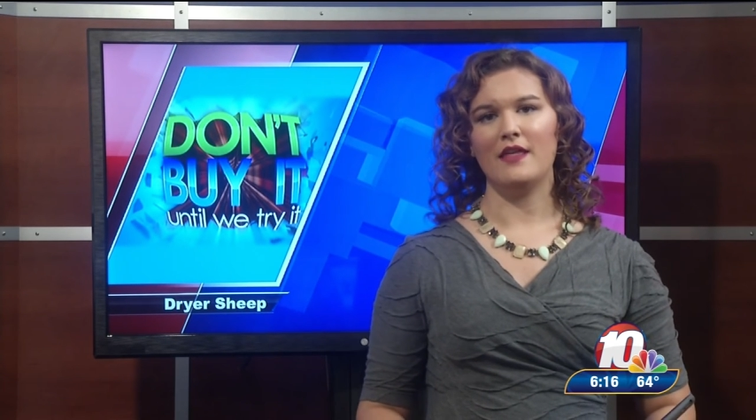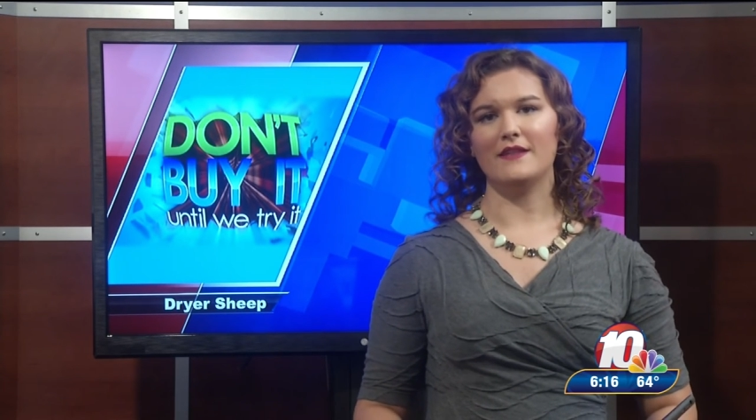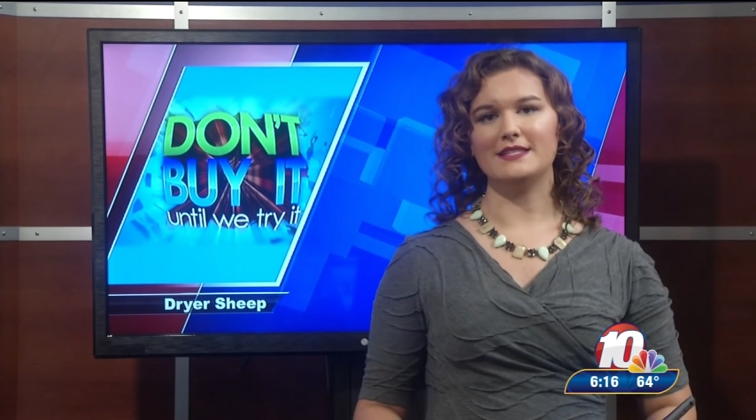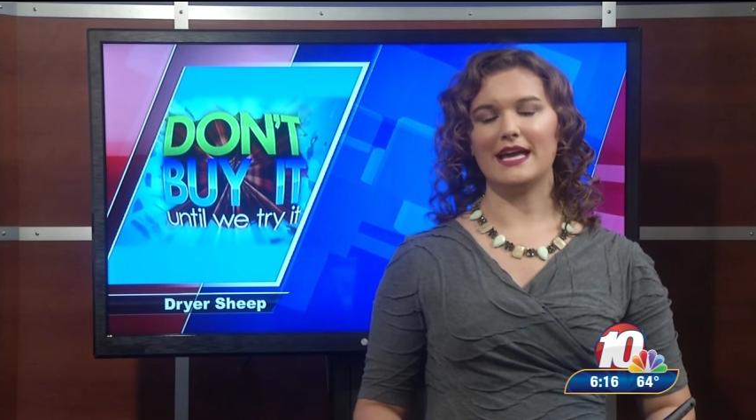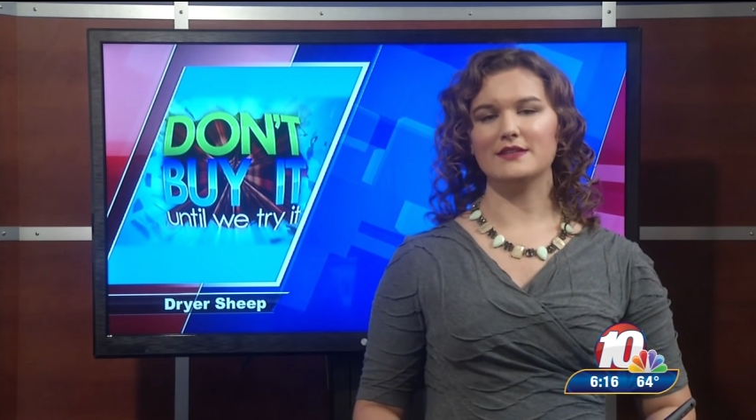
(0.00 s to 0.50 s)

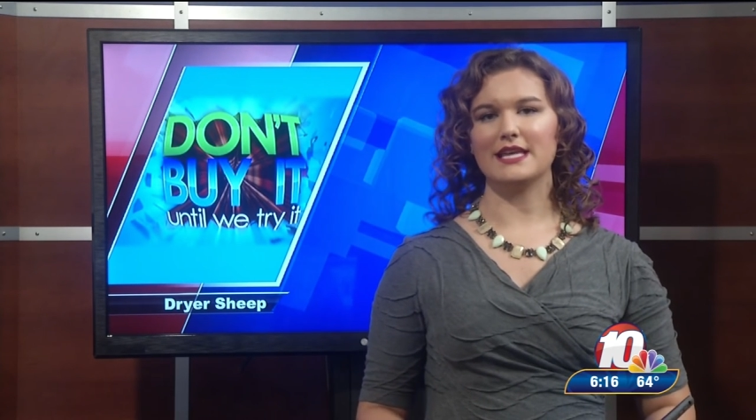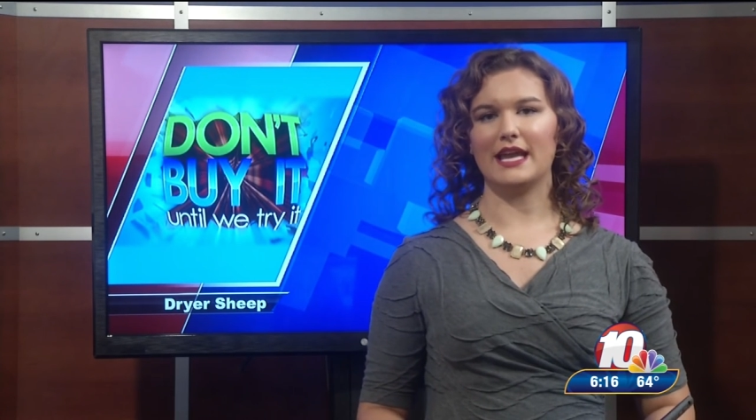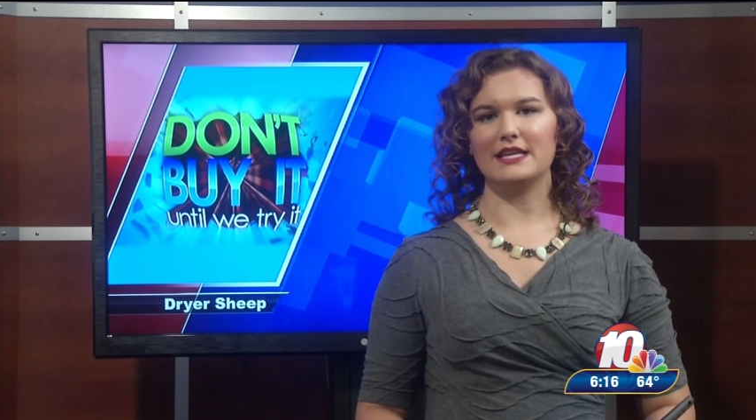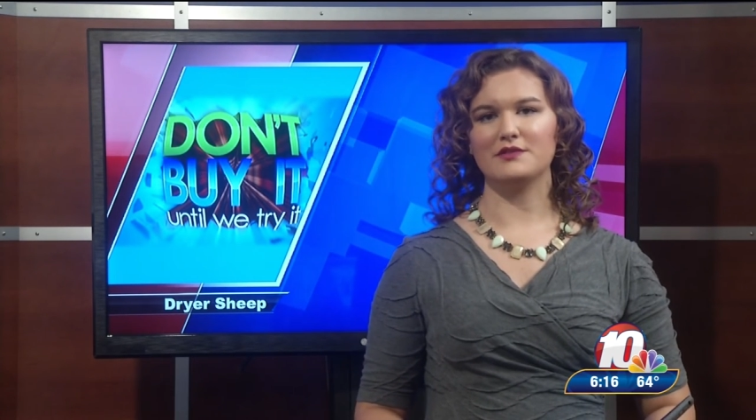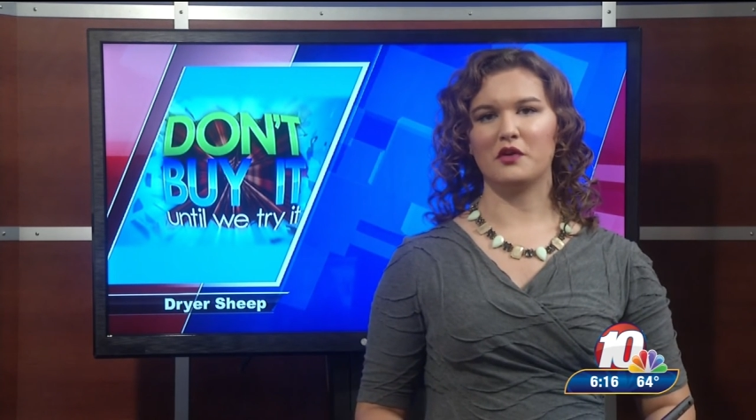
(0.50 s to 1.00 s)
The
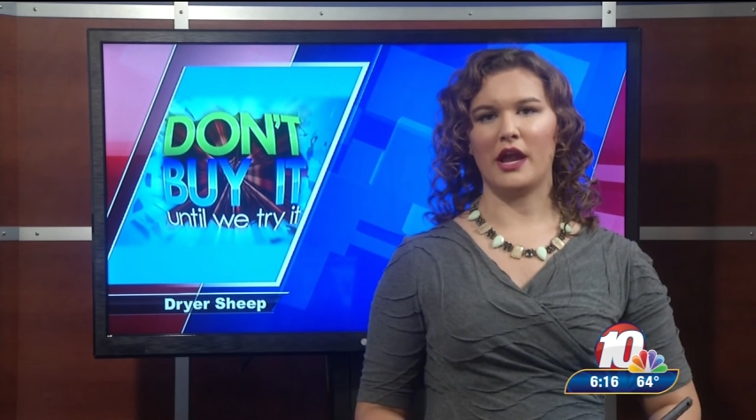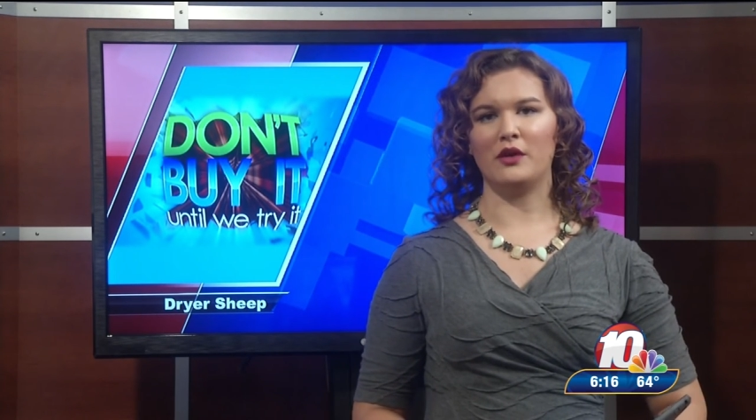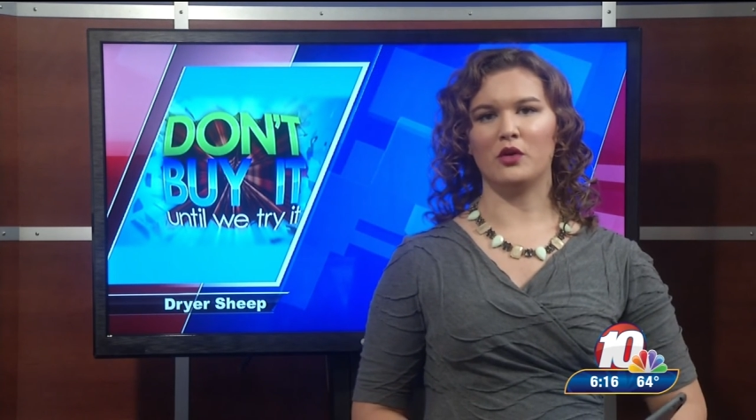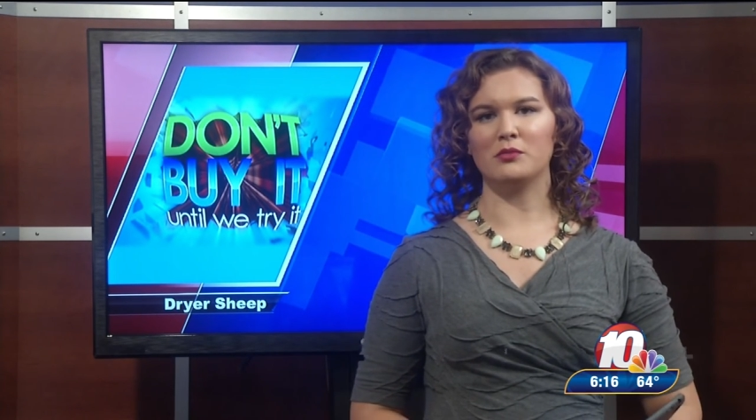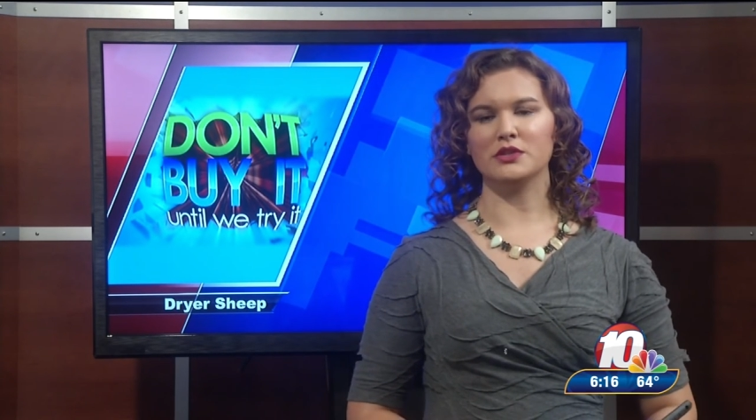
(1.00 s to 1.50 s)
downside is for a
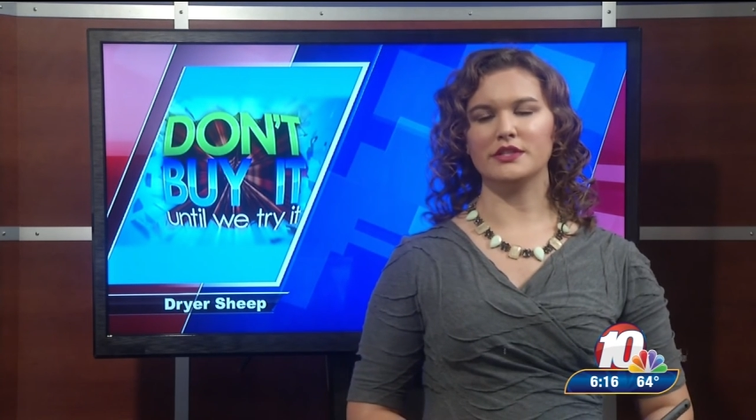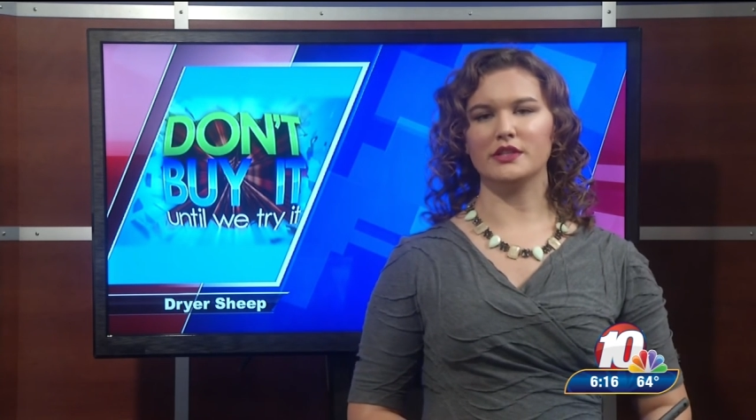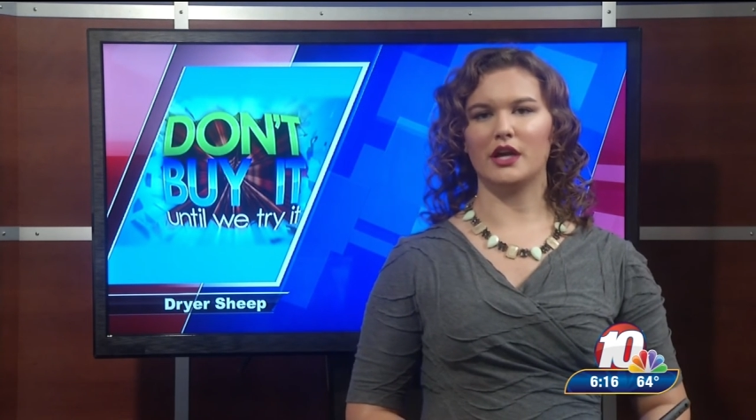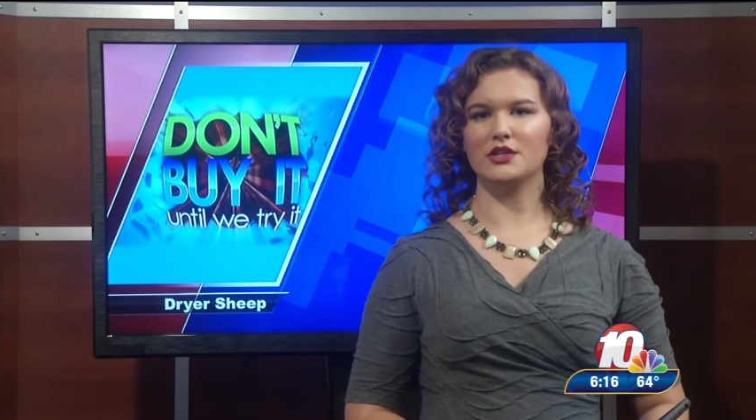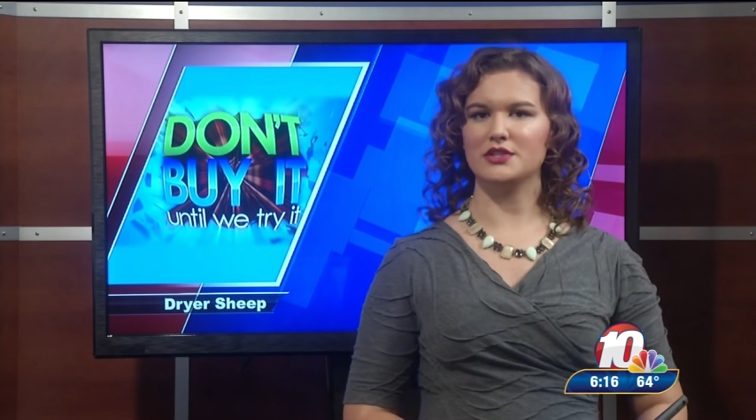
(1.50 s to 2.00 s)
normal to
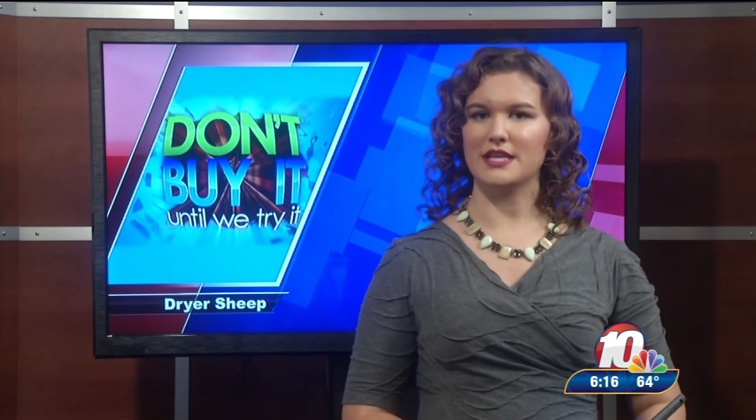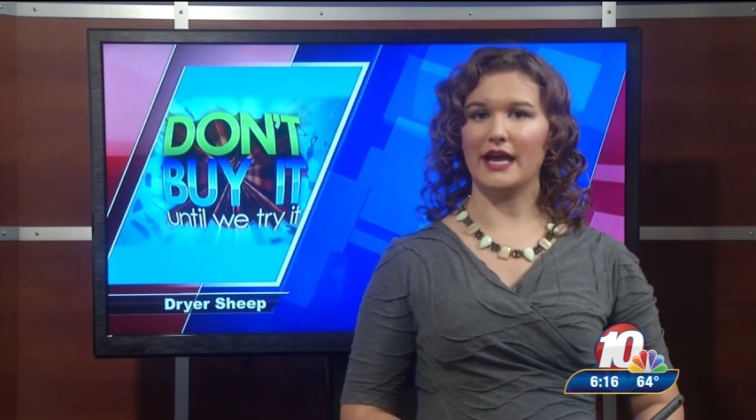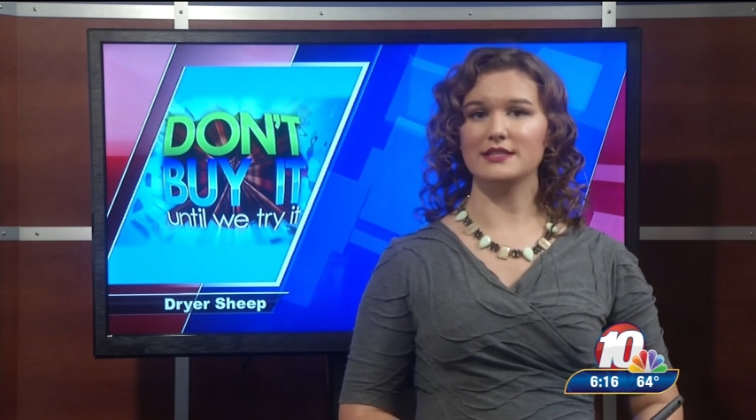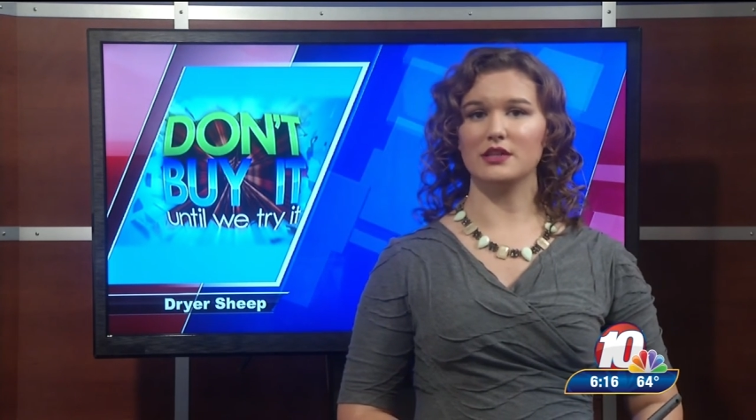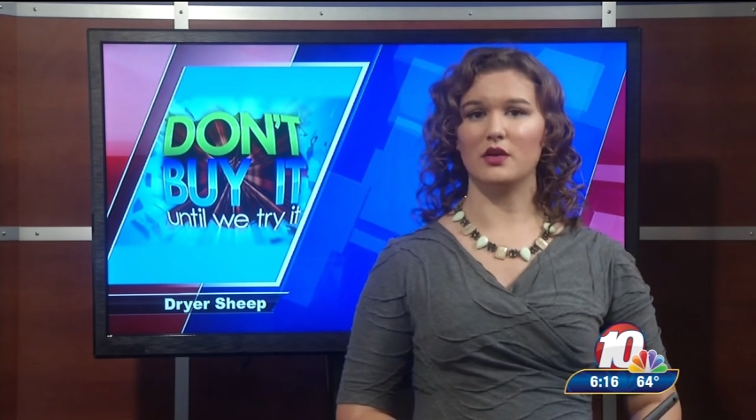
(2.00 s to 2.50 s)
large
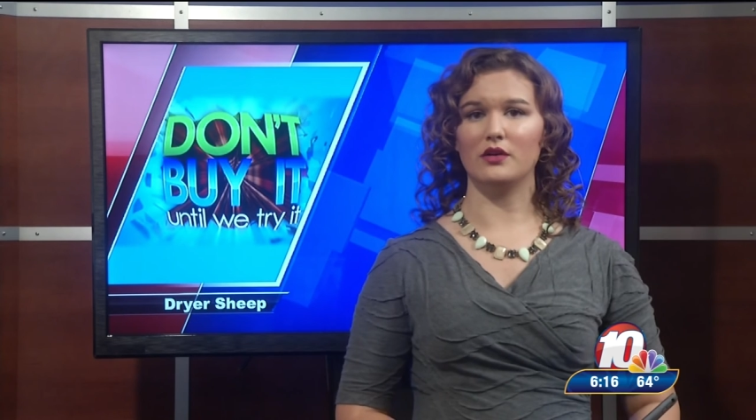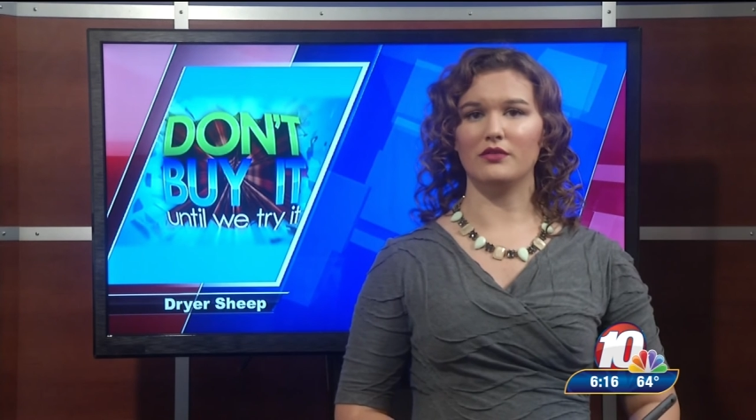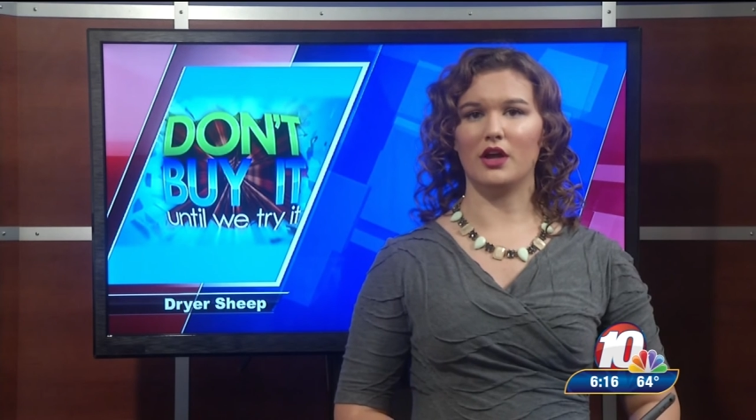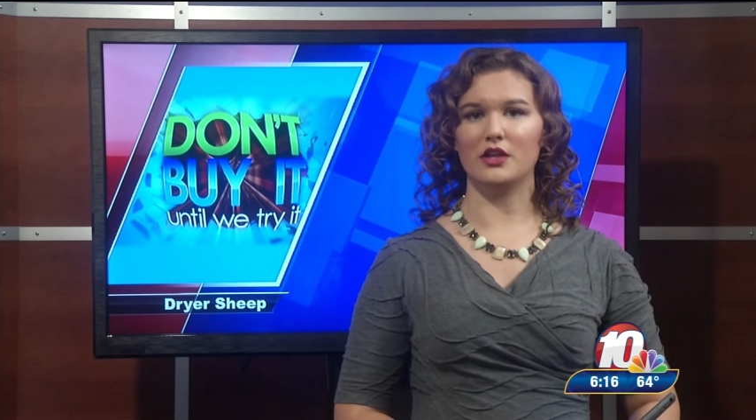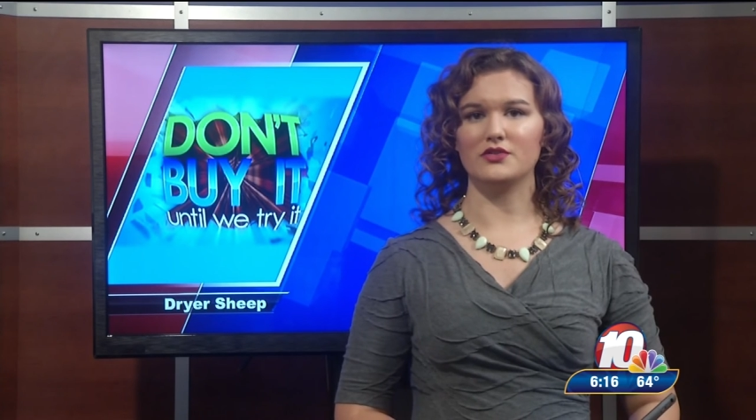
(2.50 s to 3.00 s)
size load of
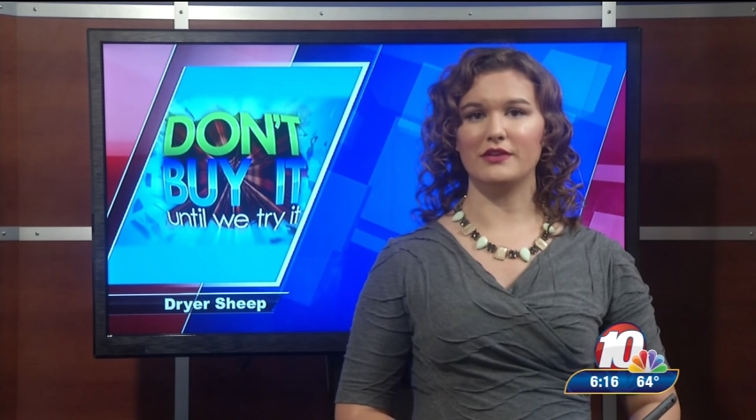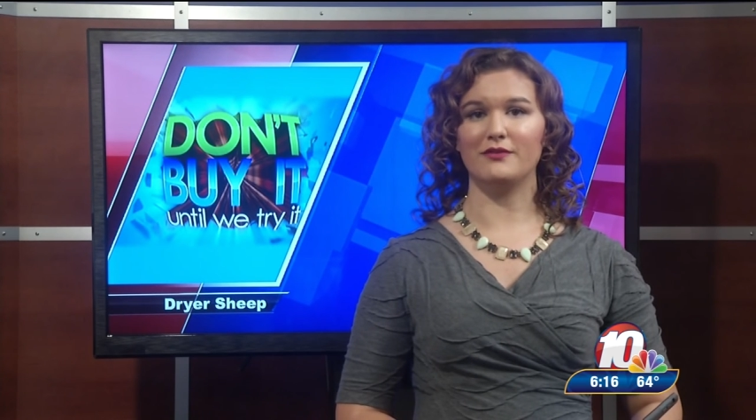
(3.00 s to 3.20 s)
laundry,